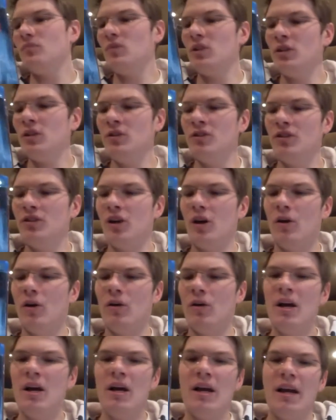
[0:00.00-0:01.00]

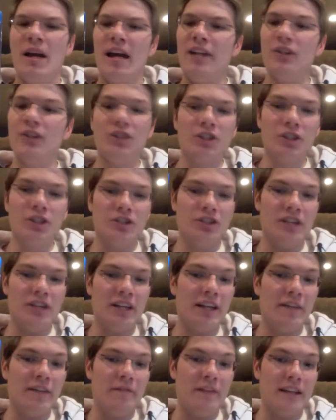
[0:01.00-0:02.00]
So, and you're still
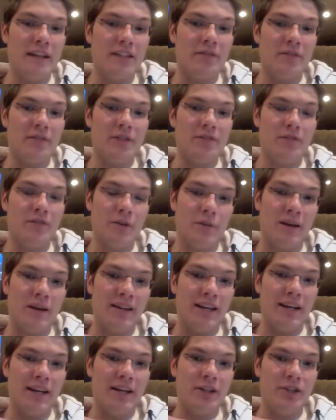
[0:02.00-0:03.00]
seeing the effects of this film on
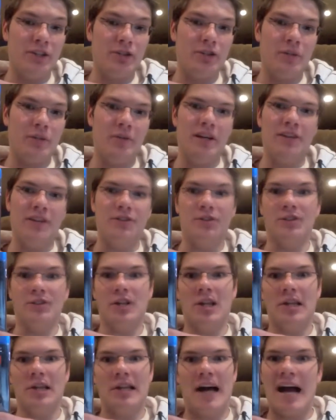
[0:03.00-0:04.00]
the industry, because there's a
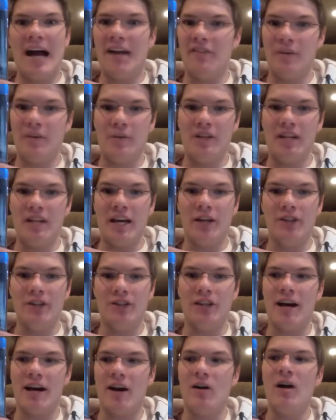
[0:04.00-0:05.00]
lot of
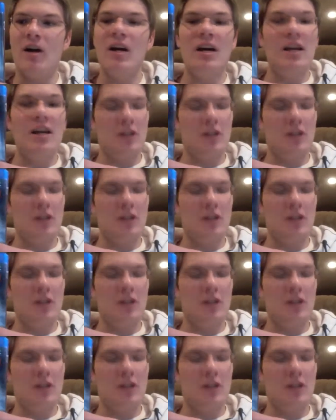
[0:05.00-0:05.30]
imitators now.